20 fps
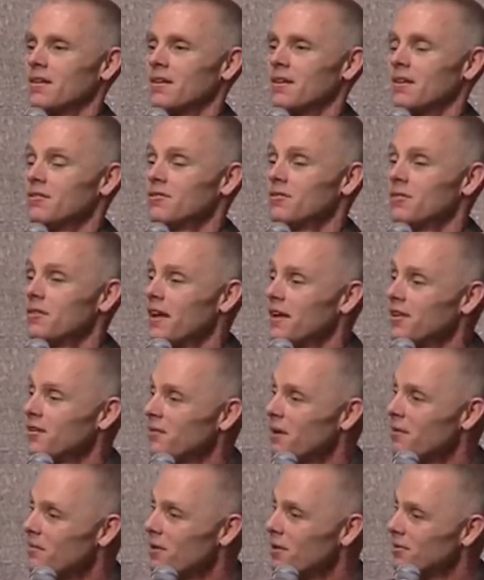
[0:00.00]
So that's
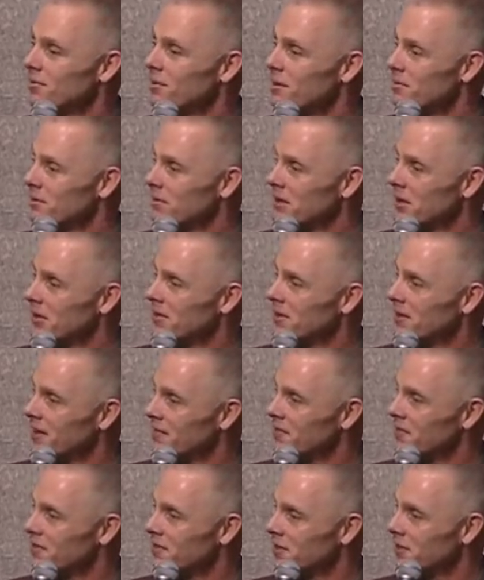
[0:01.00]
why most people don't
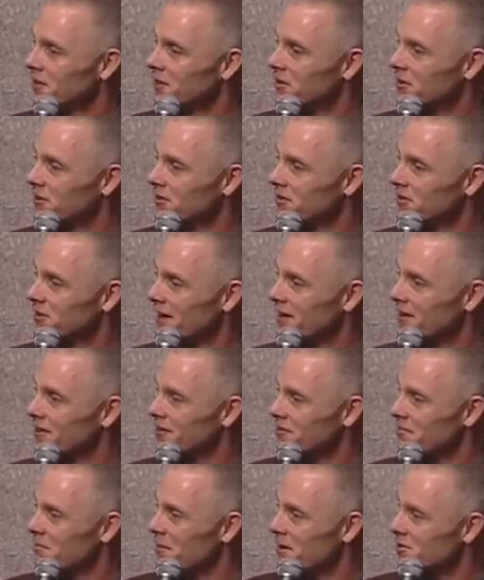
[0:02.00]
give stillness or
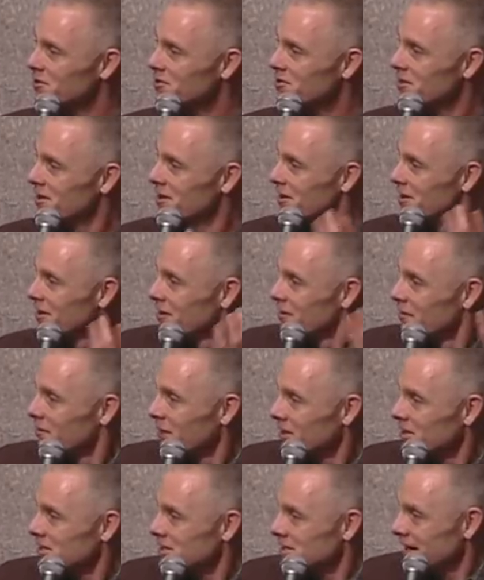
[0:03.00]
silence much
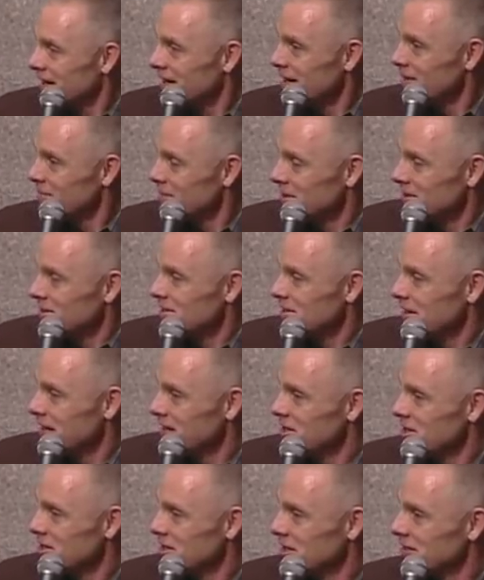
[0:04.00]
time, much
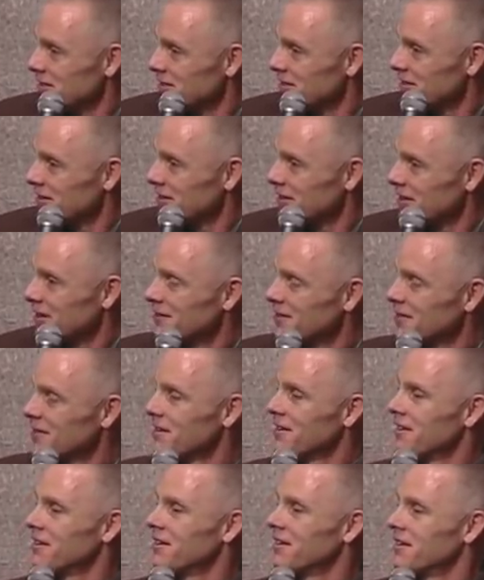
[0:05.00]
attention,
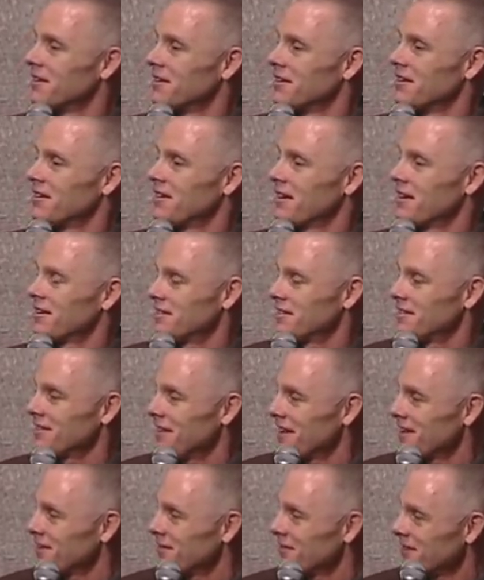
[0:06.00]
Because
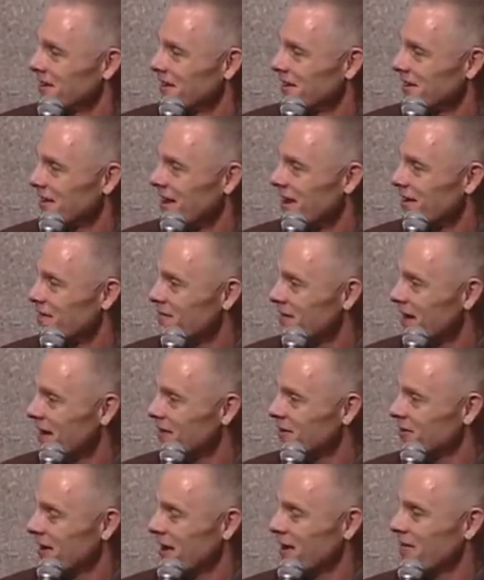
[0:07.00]
that's in life.
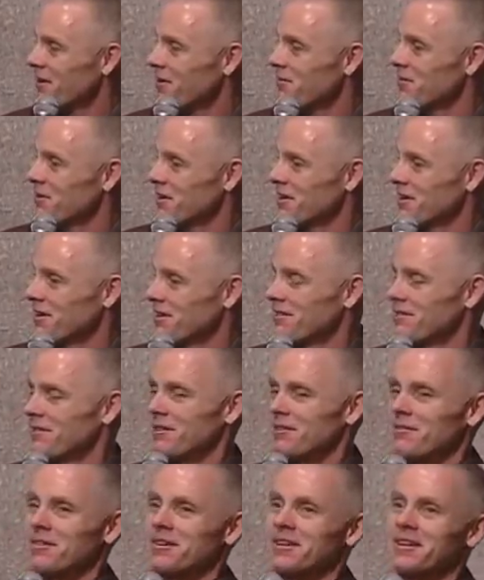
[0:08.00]
That's
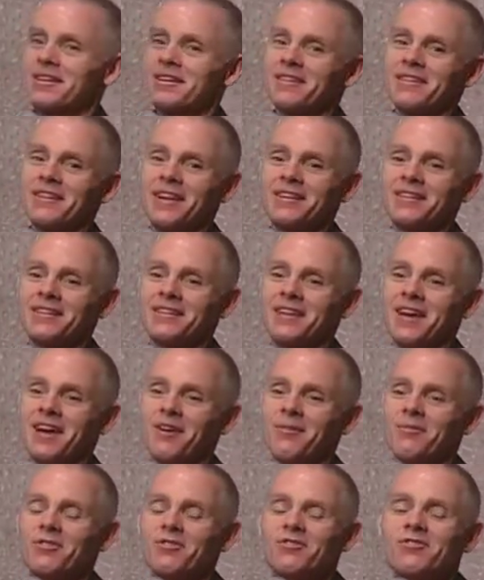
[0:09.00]
that's
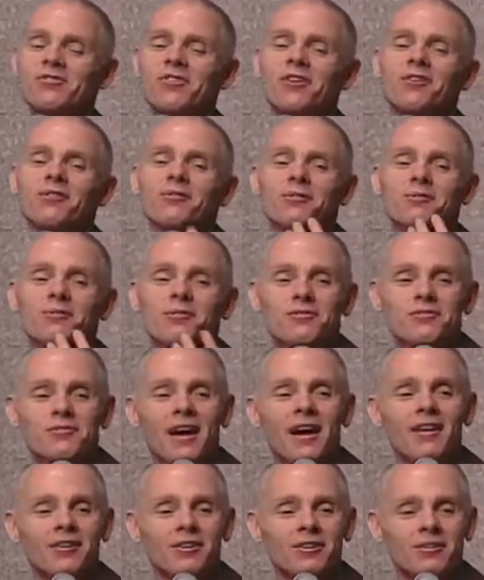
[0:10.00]
how we show what we
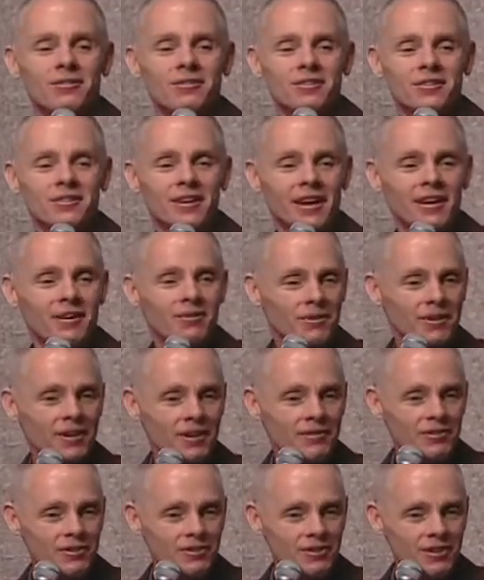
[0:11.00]
value, is it not?
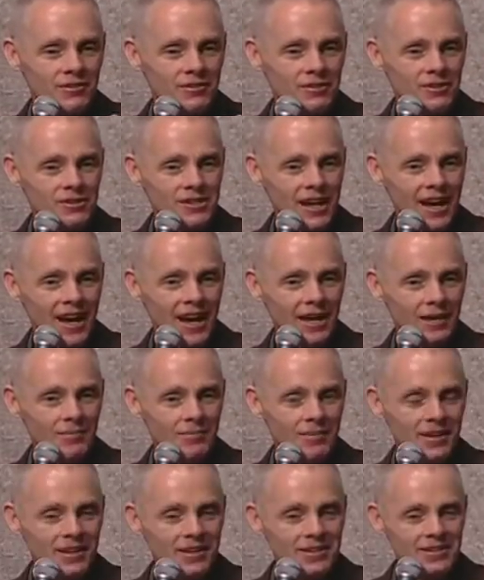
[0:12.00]
Whatever you give your
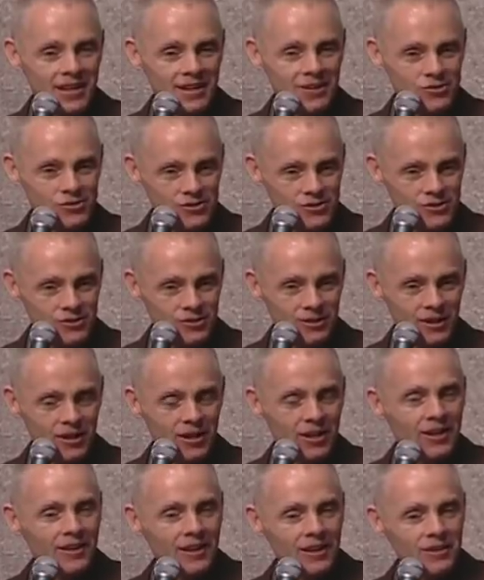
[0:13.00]
time and attention to,
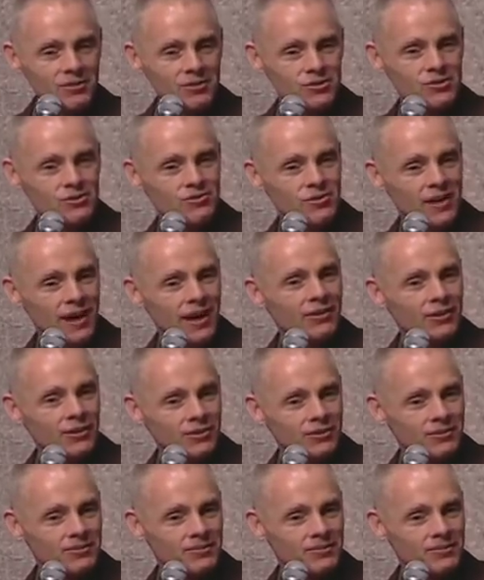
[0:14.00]
that's what you value,